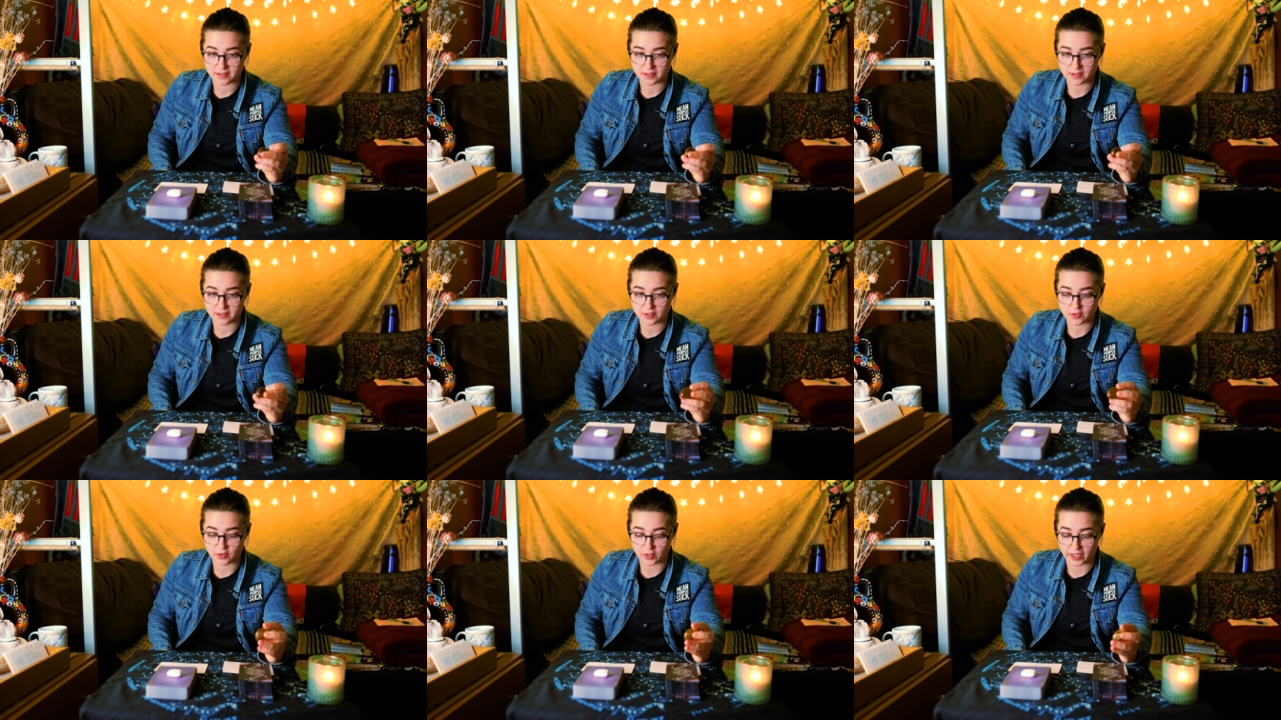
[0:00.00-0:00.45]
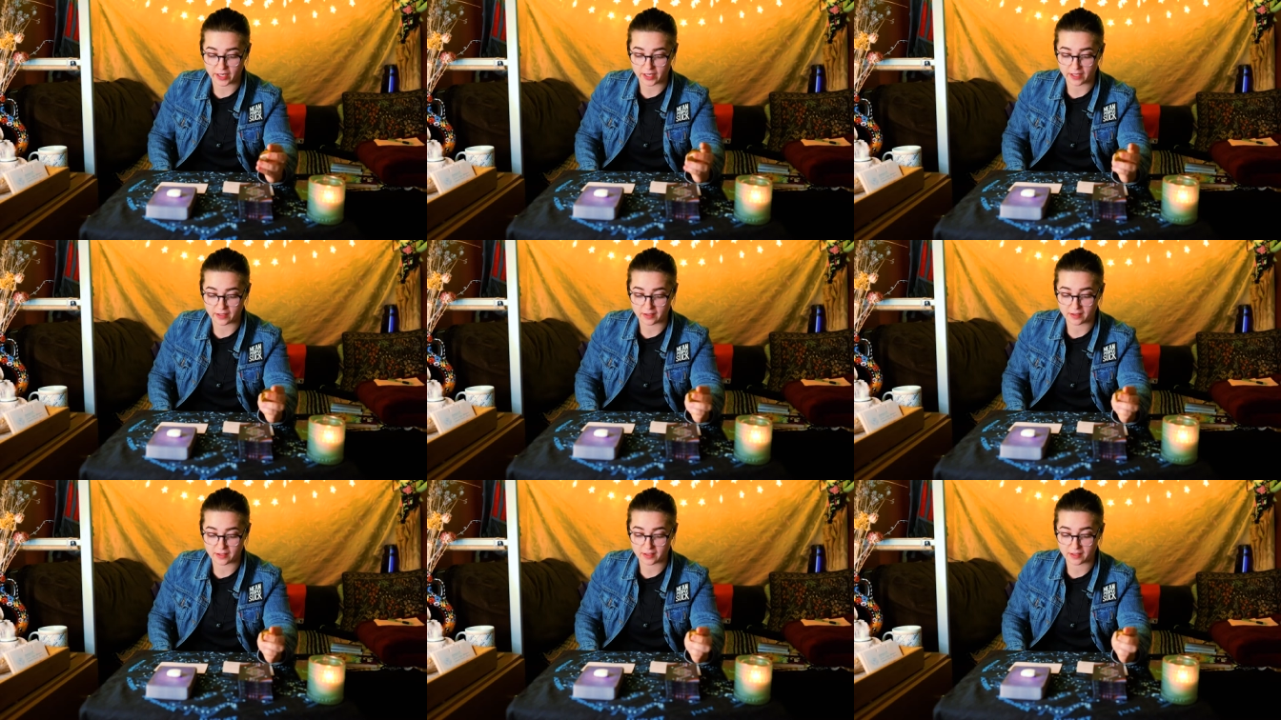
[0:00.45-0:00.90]

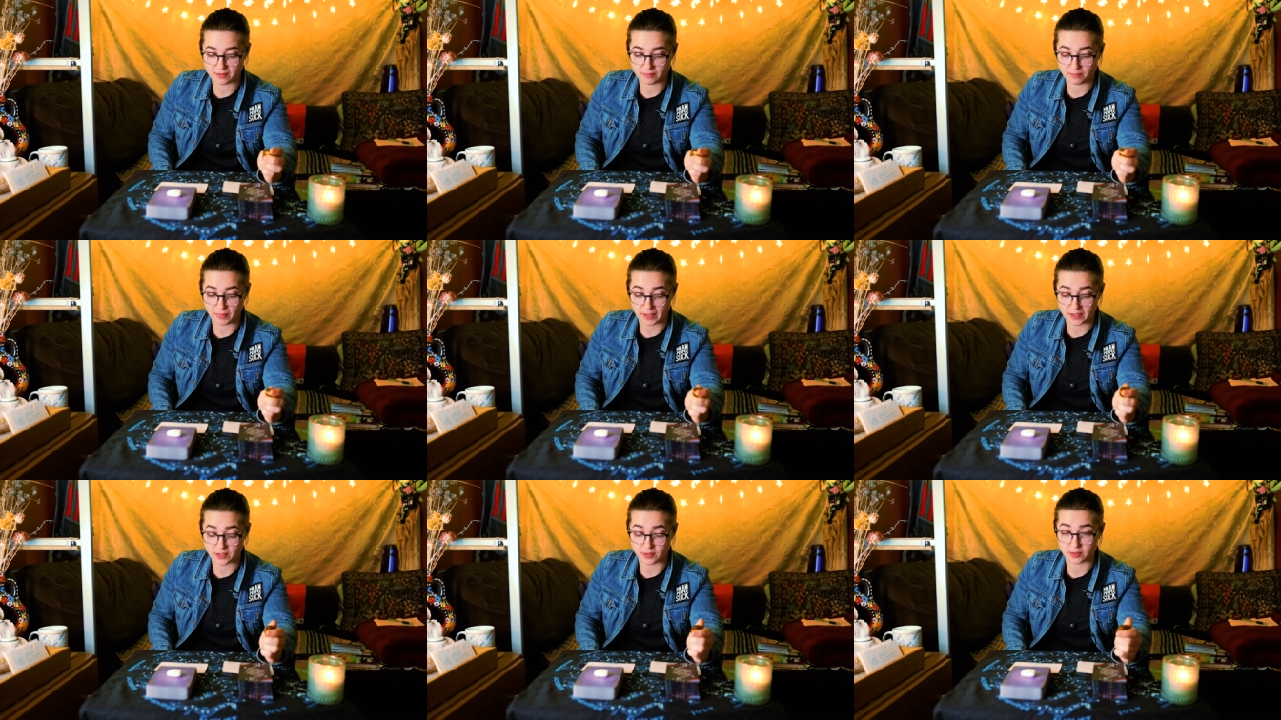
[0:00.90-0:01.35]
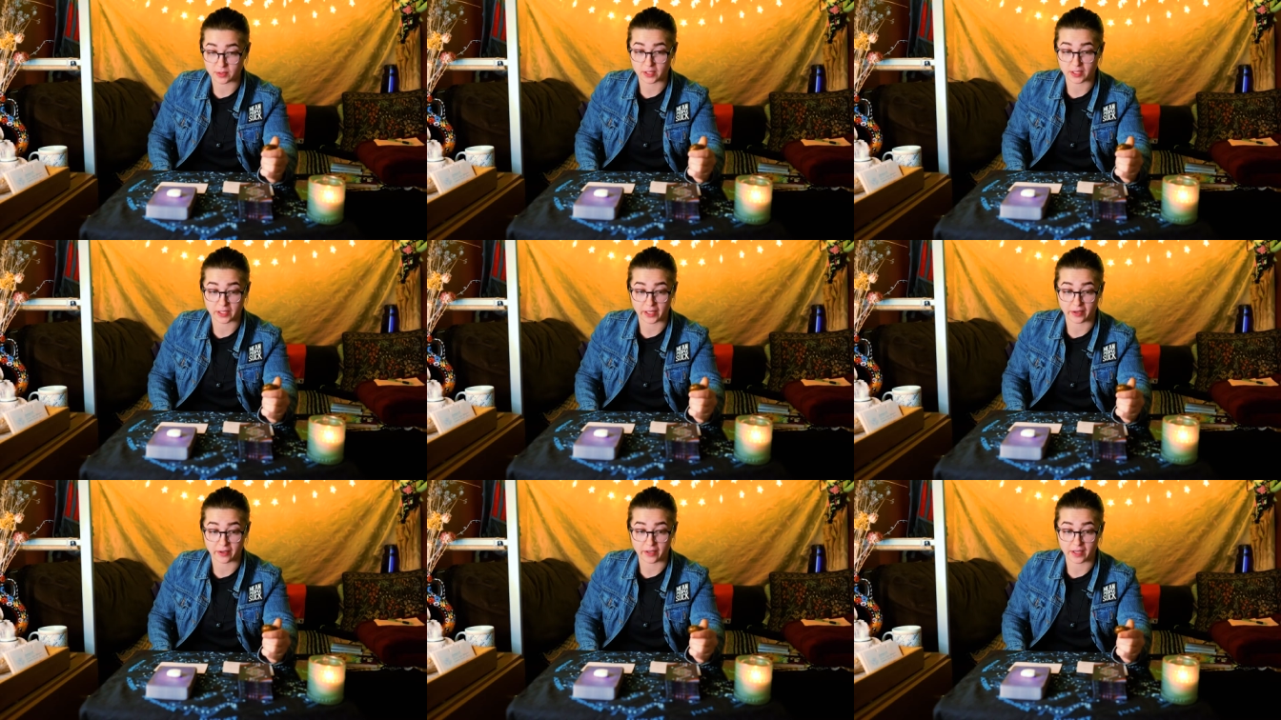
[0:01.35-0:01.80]
strength, mental
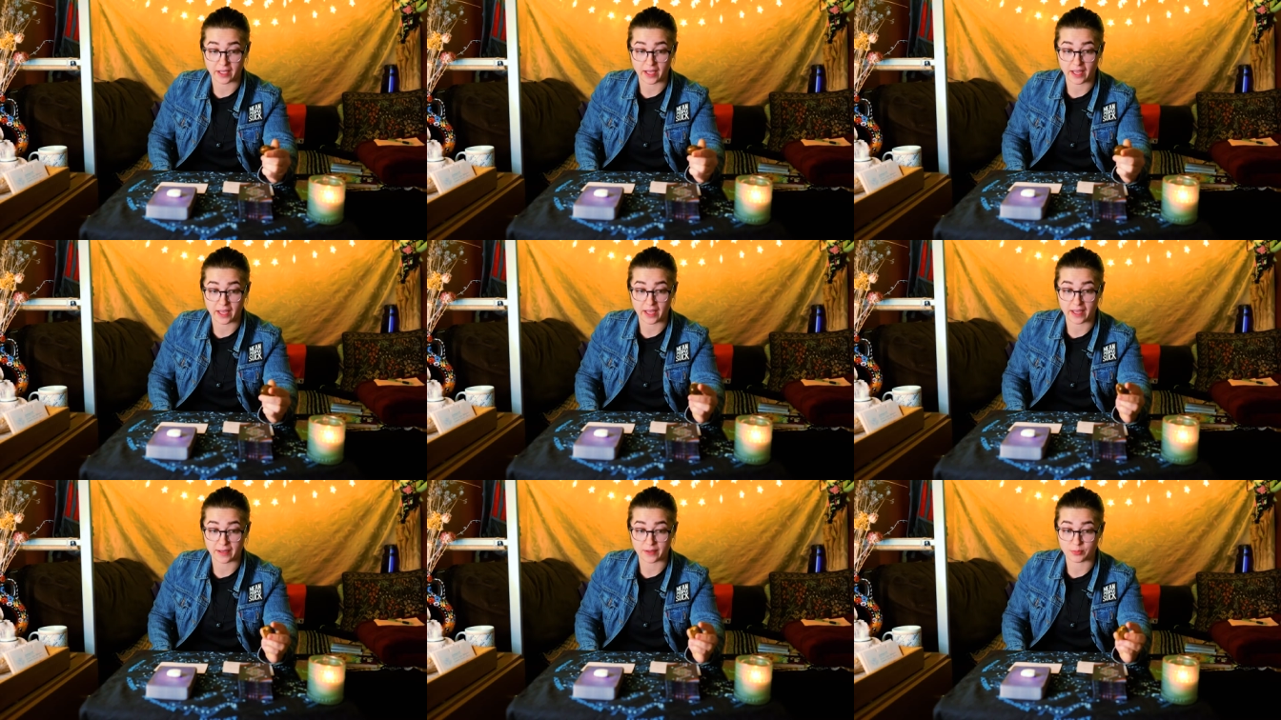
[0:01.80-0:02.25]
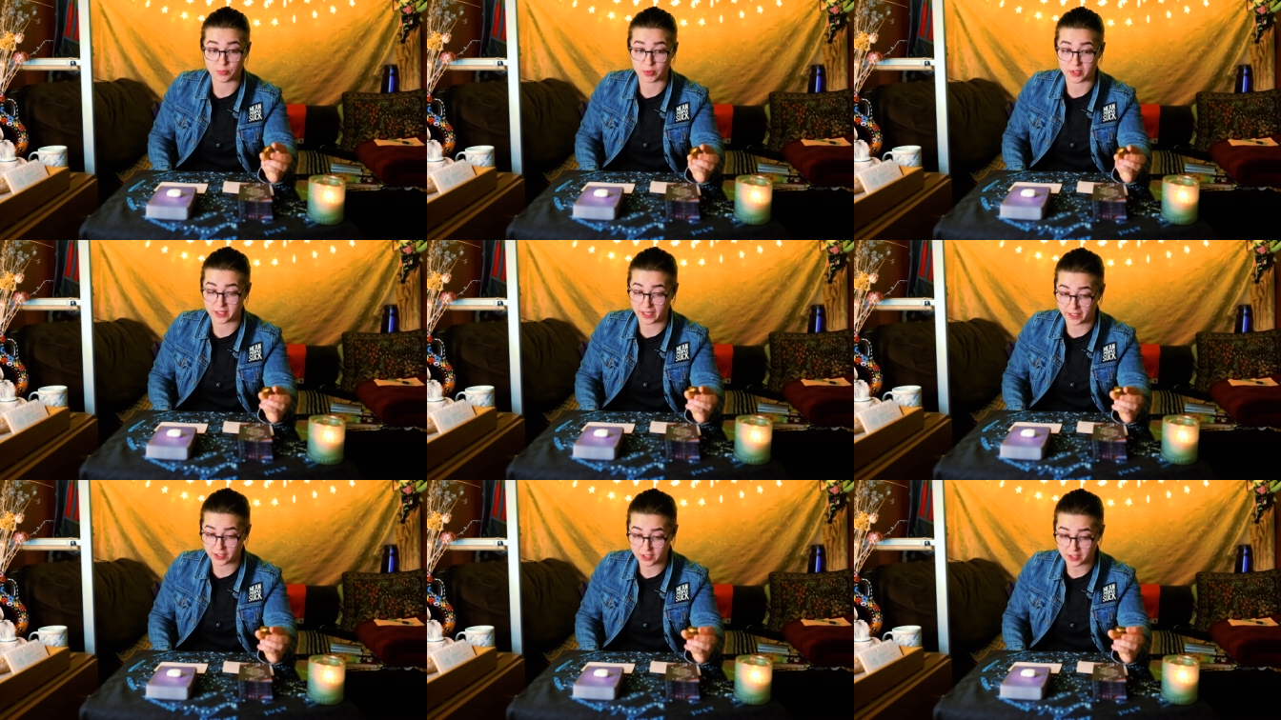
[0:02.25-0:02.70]
clarity, and
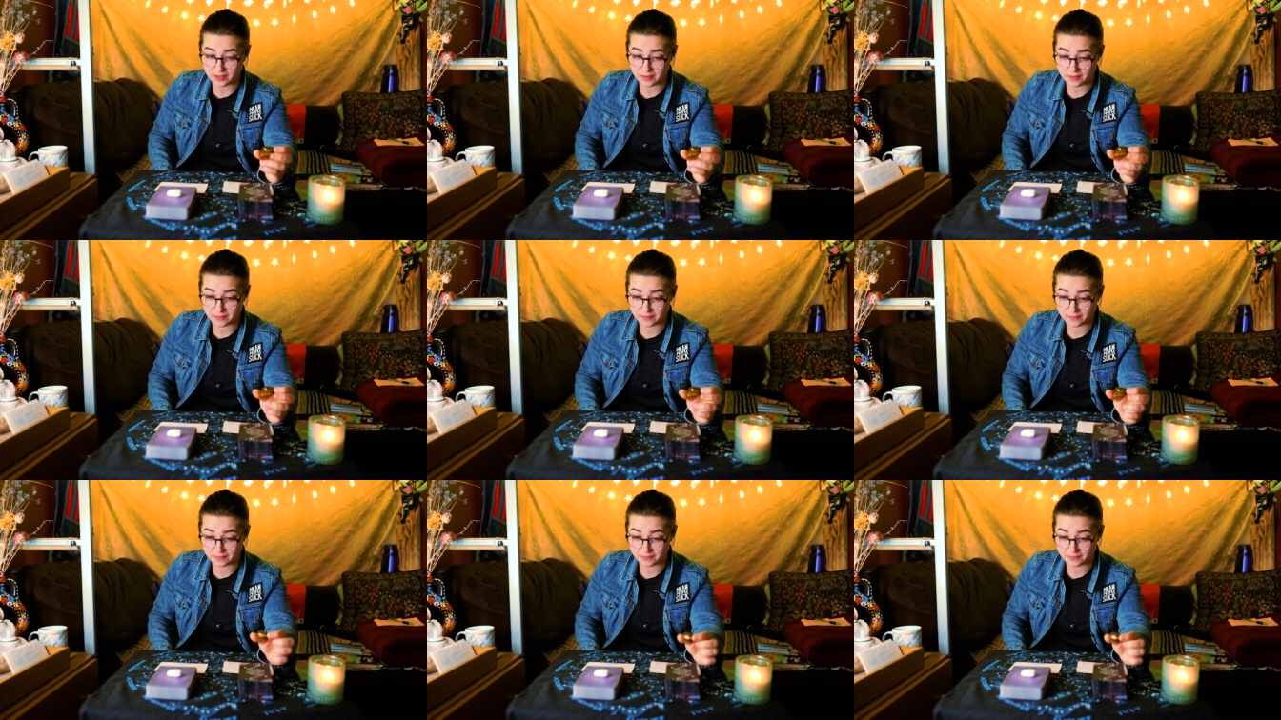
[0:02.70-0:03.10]
protection.